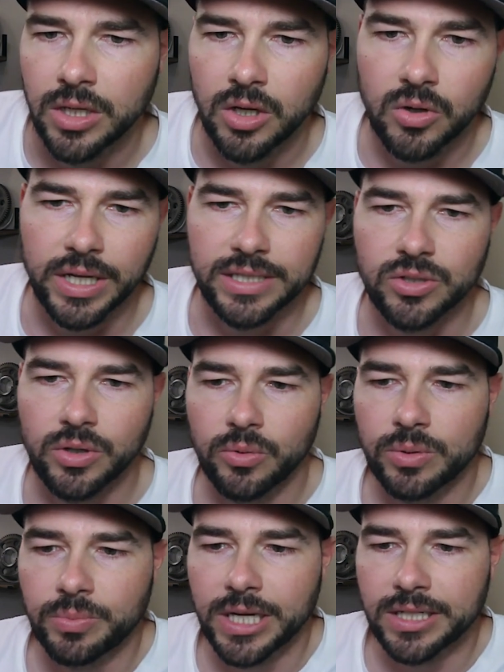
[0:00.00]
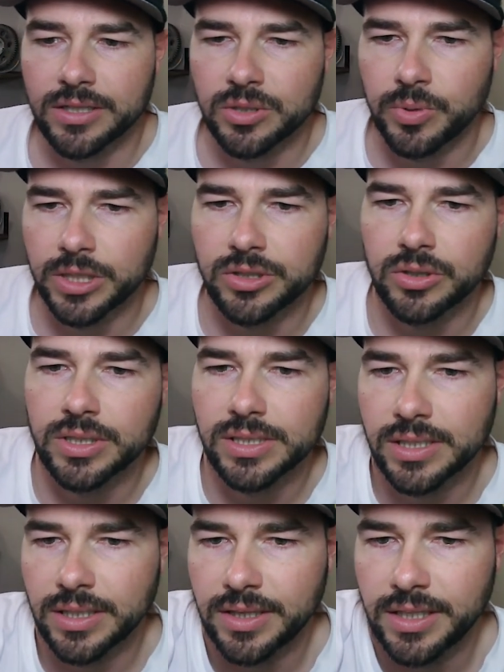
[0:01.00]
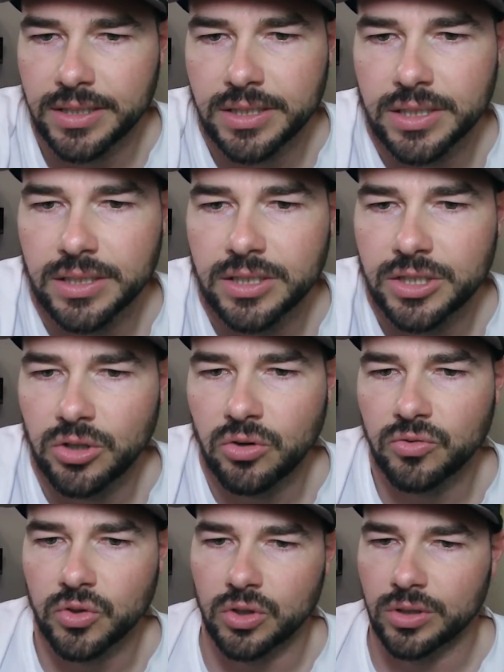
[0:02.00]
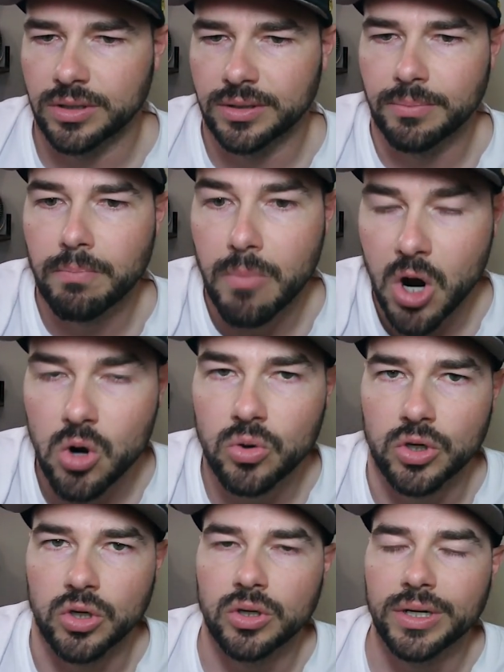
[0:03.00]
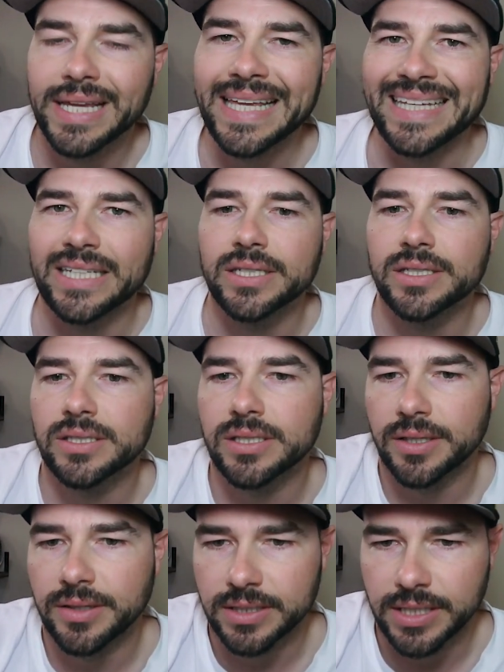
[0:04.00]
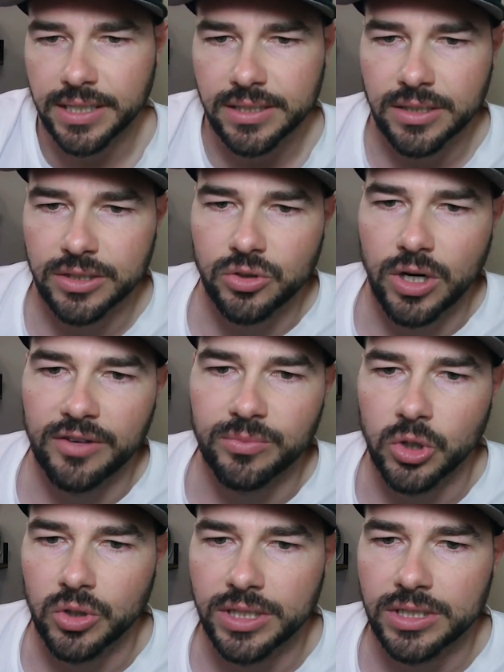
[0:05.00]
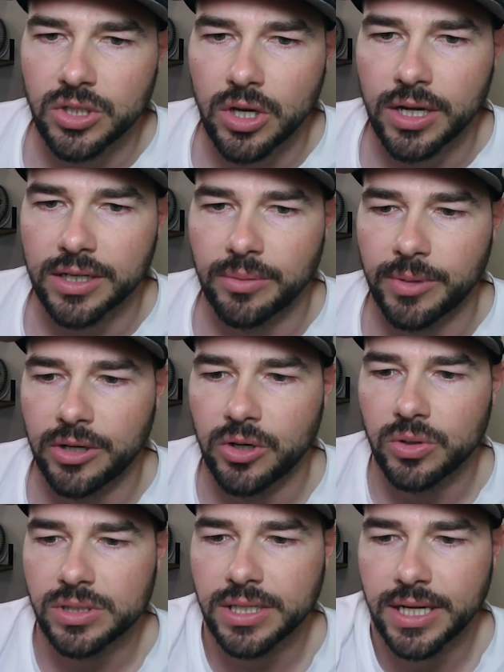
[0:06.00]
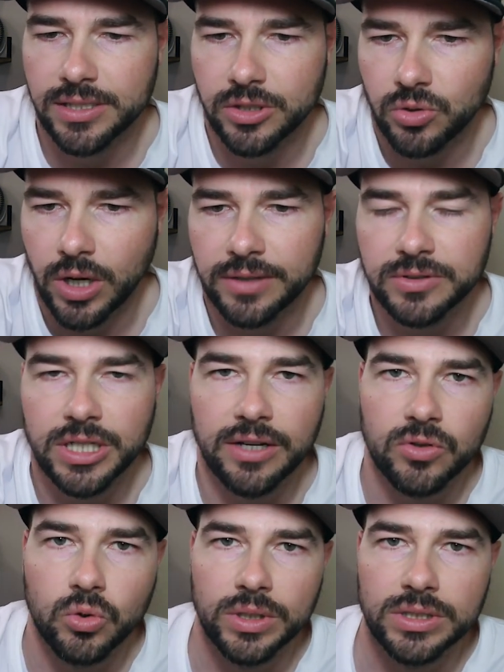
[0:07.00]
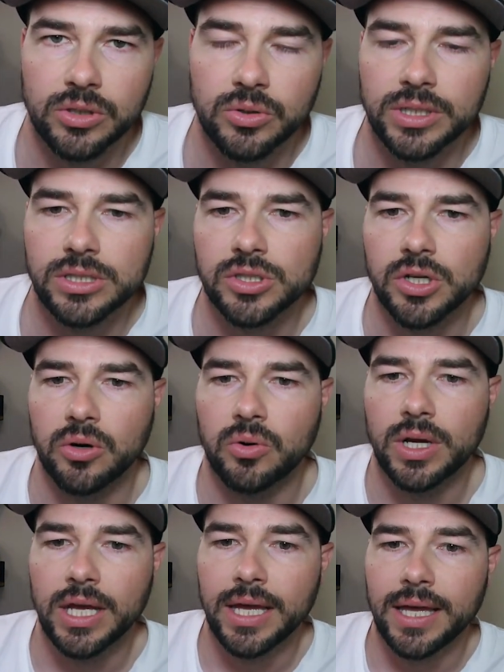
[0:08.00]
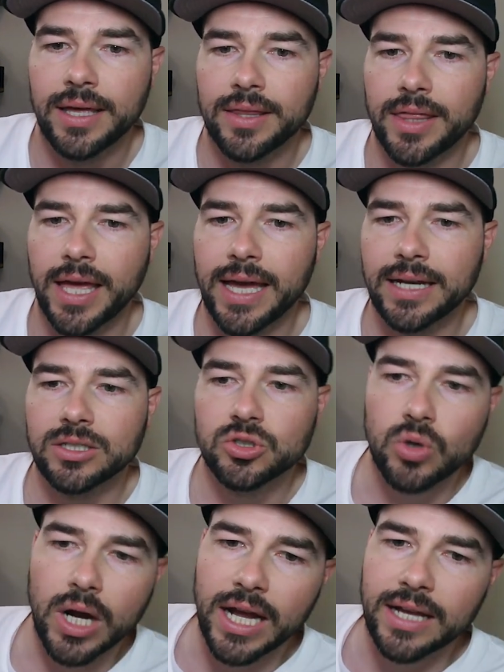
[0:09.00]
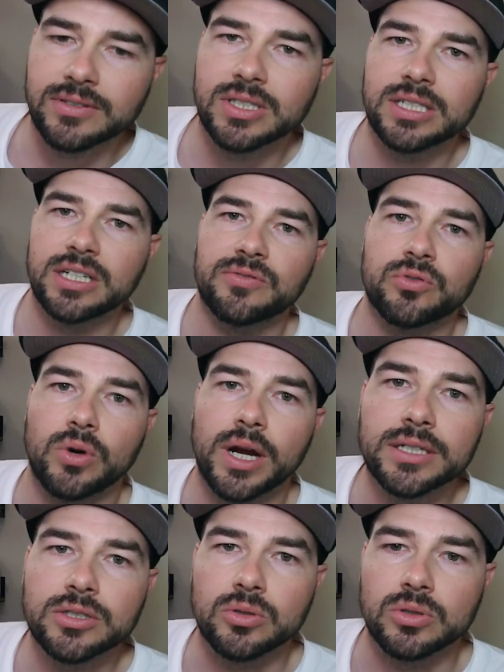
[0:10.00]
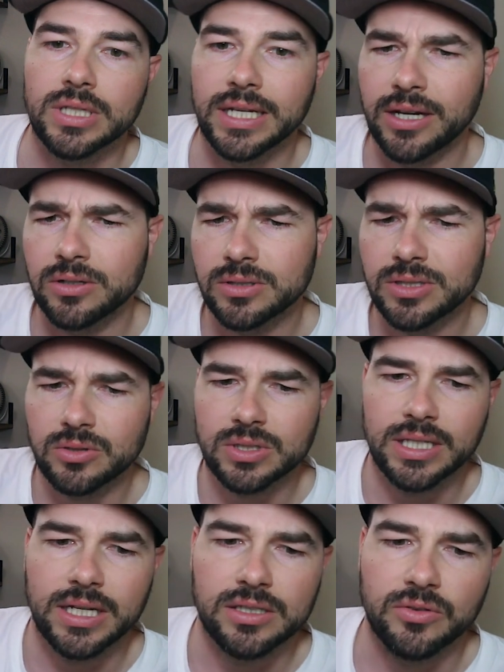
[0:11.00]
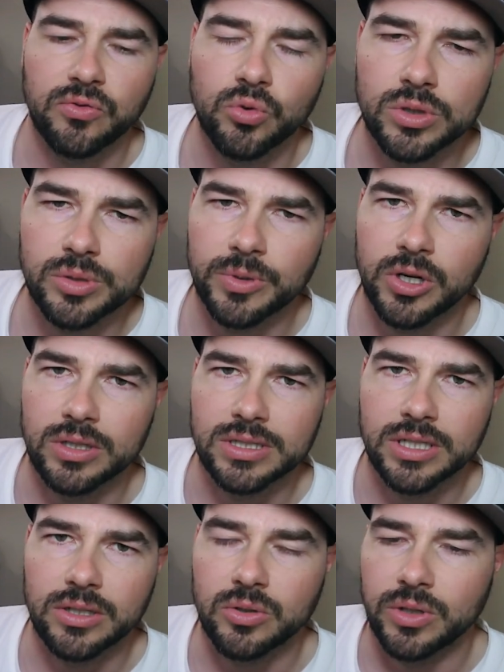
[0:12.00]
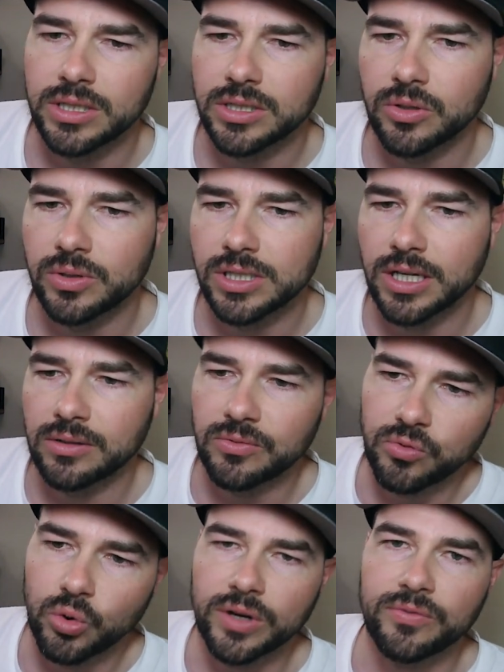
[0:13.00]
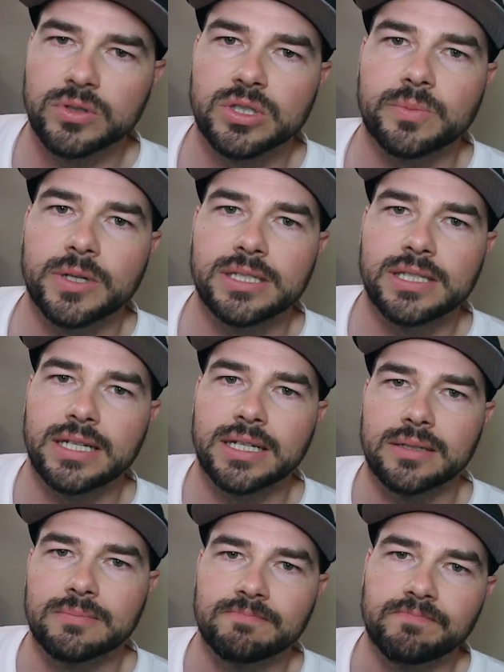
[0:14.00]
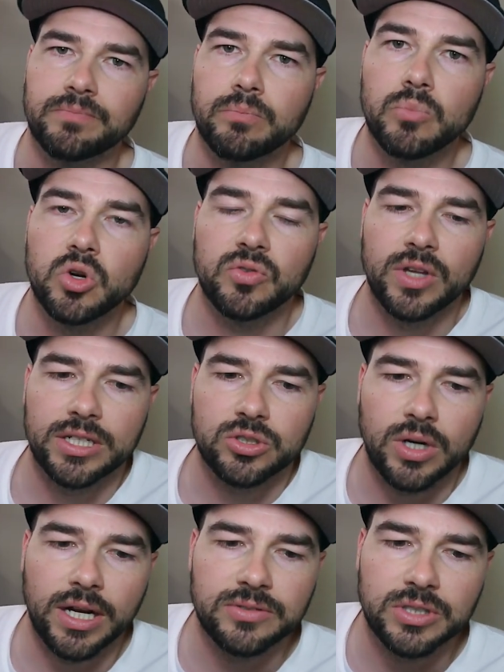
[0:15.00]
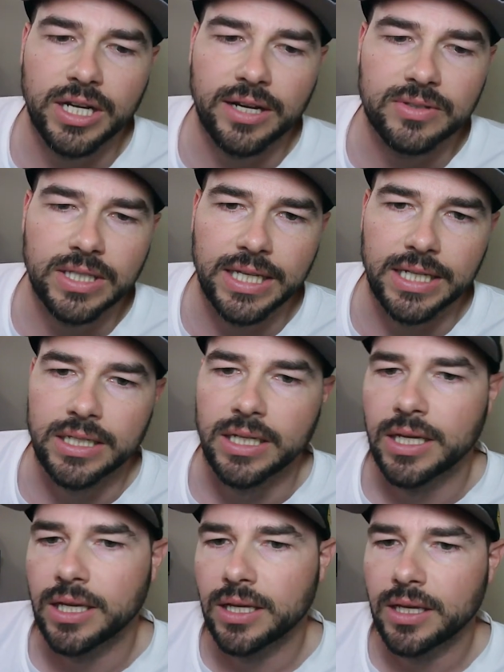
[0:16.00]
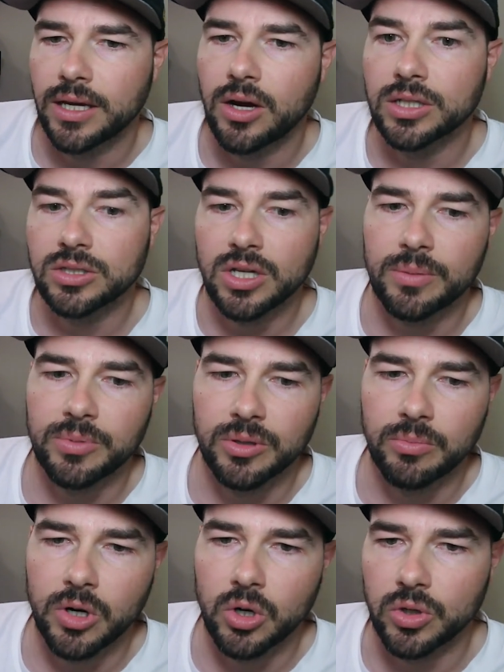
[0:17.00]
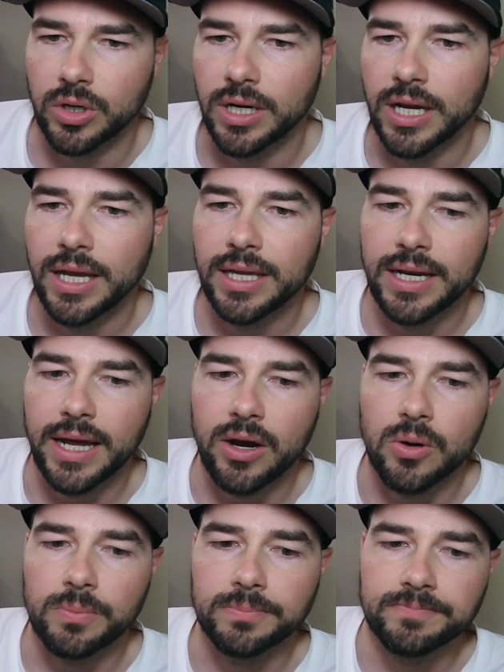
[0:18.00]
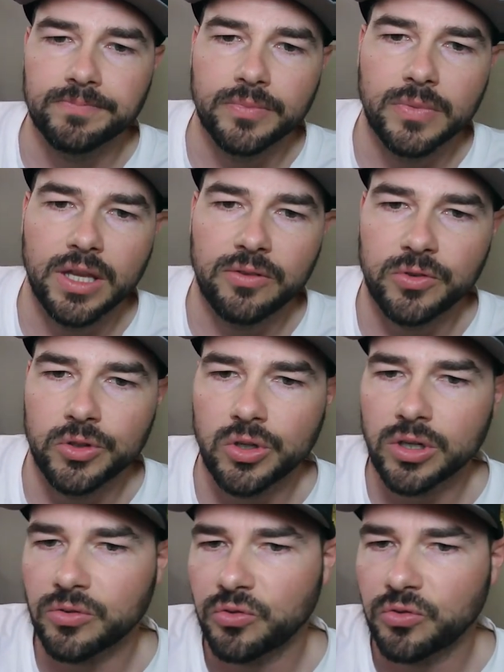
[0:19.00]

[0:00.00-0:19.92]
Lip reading: Okay, so I went back to this picture because this silver motor is the Tesla drive motor he's talking about. Notice it has a drive shaft going to it, so that drives the differentials, and he also said he has a 4-speed auxiliary, so he's got 4 different speeds he can move that drive shaft in on top of the motor. Now, if you look